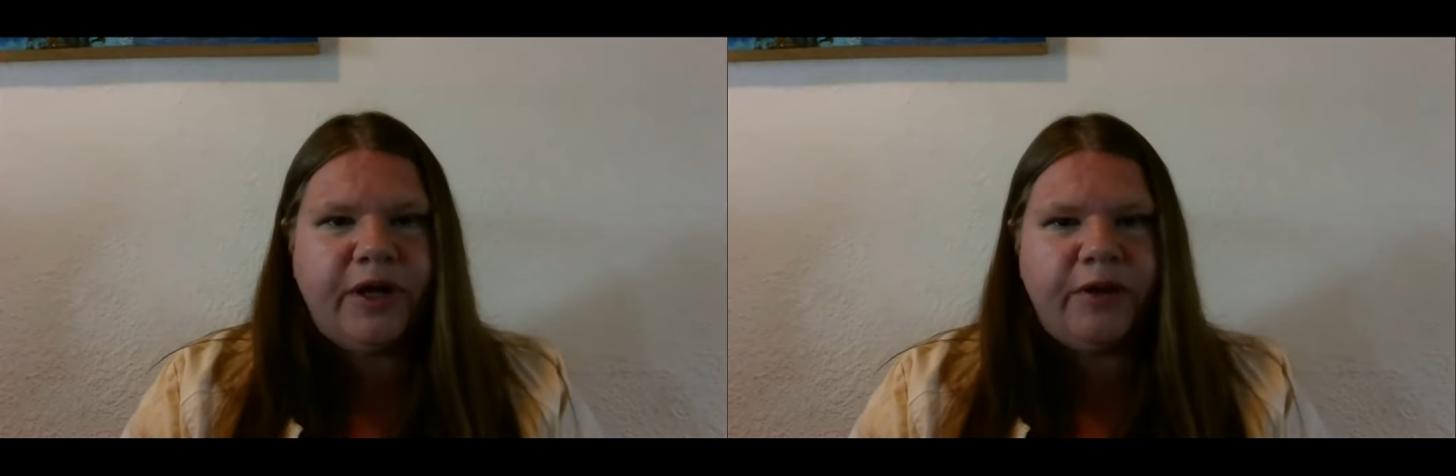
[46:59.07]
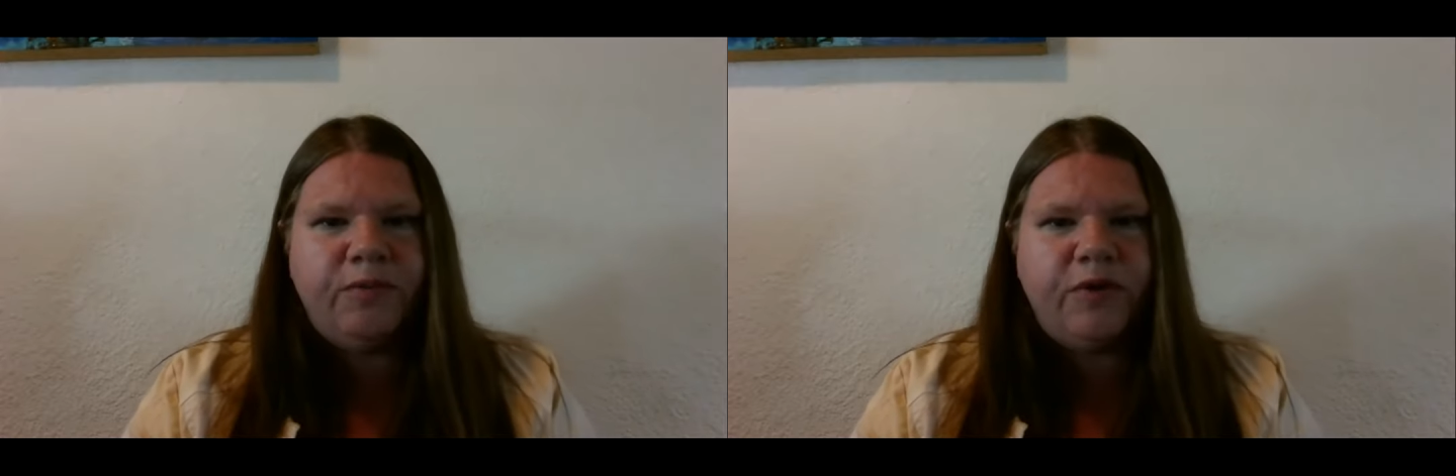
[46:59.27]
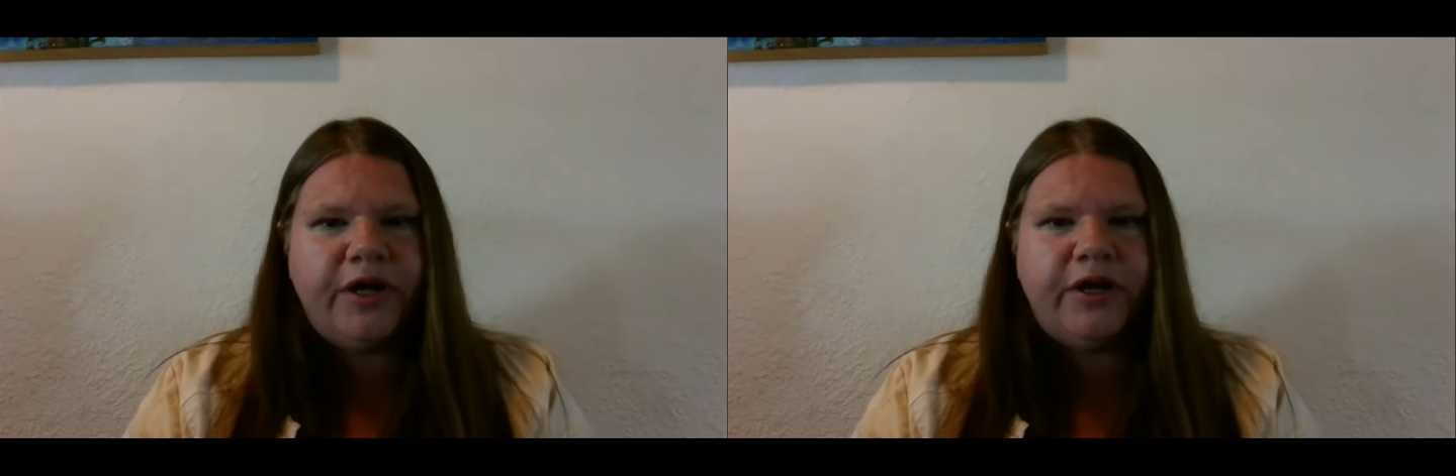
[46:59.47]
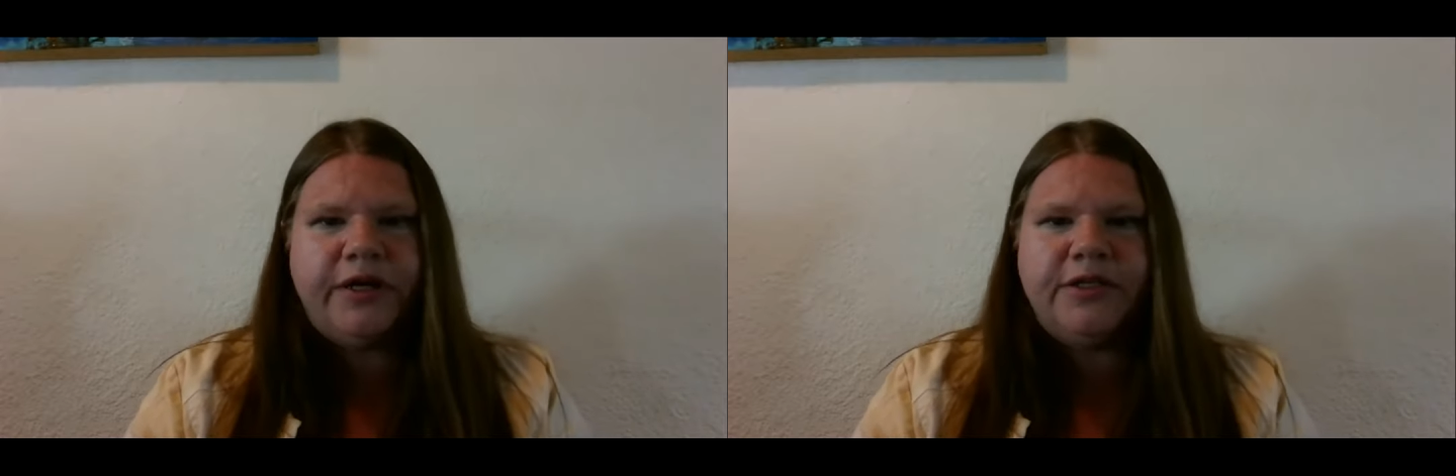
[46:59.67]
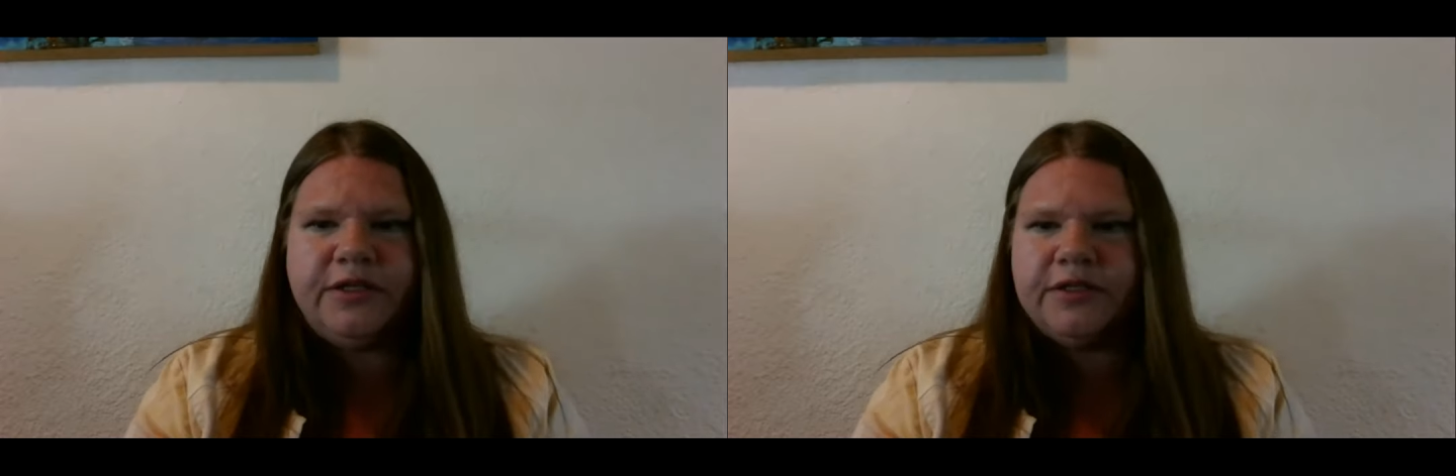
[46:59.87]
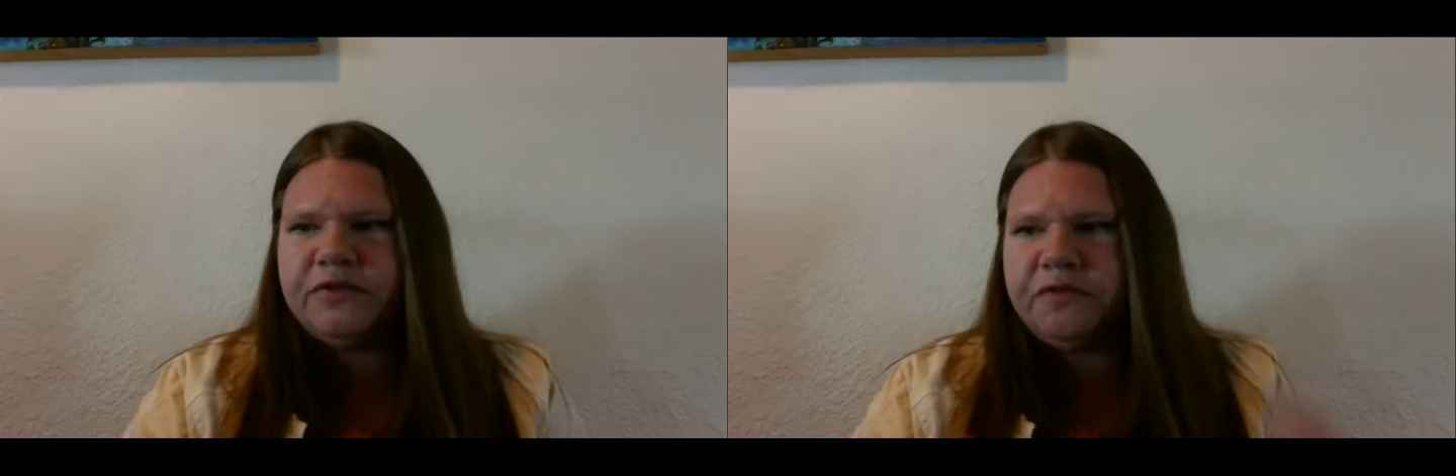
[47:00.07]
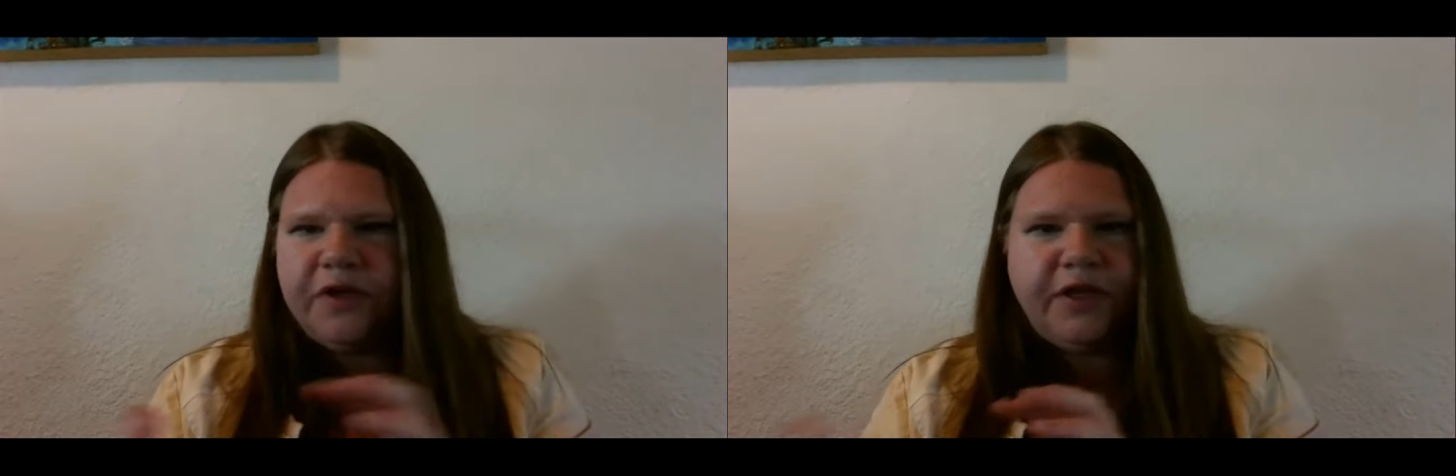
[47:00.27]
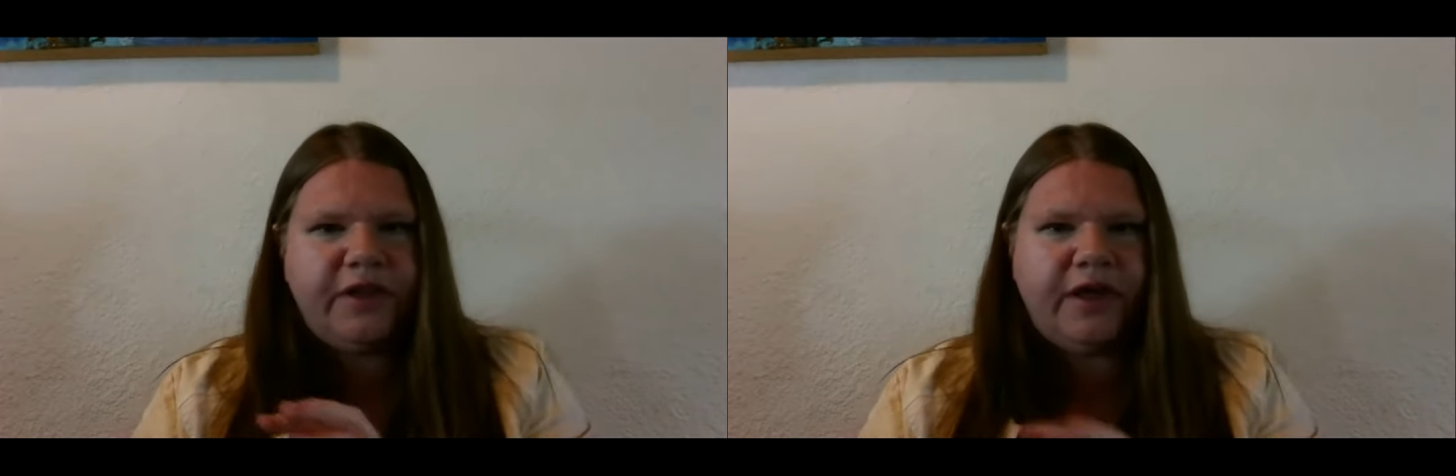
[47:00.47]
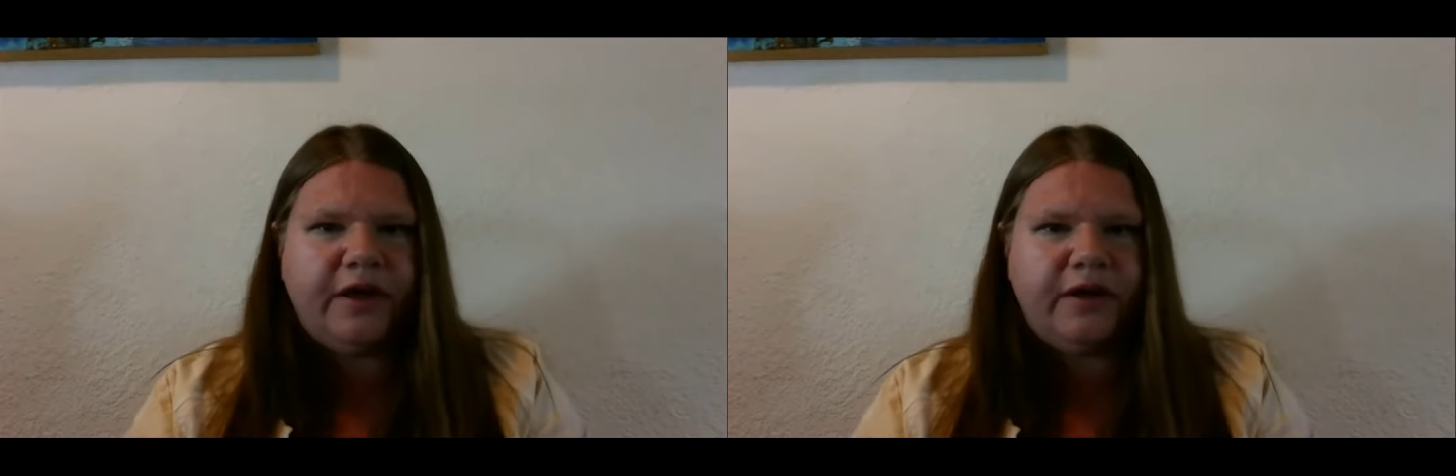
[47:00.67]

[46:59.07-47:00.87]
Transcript: and what ideas fit that